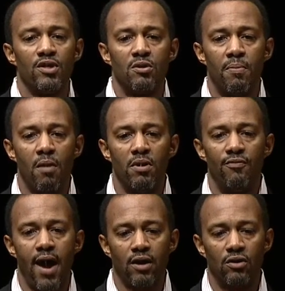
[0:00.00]
Department of
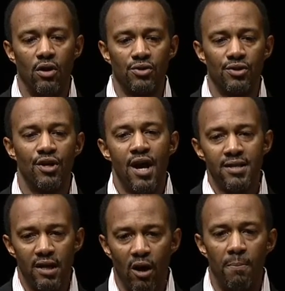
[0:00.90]
Agriculture
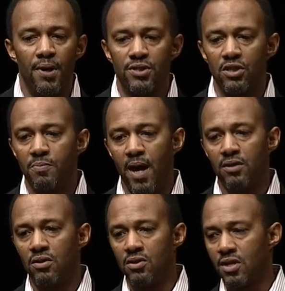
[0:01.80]
to help us expand
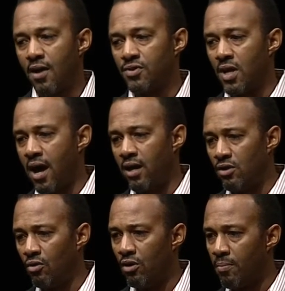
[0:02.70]
to the south side, and
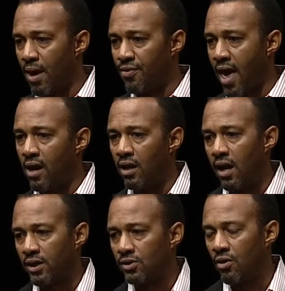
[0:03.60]
you'll hear about that in the
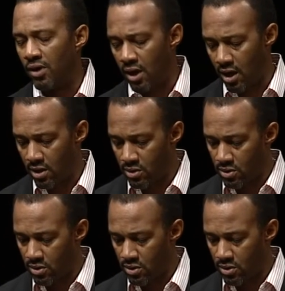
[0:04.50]
next 30 days.